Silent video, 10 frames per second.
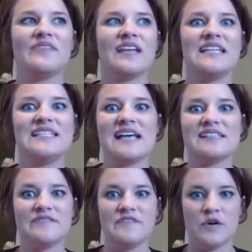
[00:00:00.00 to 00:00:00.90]
it
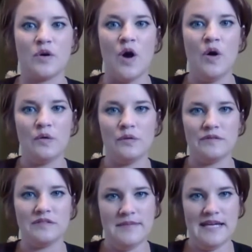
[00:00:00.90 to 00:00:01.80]
doesn't feel
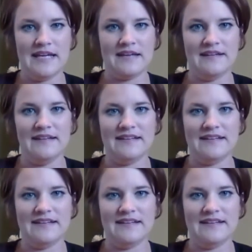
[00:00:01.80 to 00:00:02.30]
cold to me.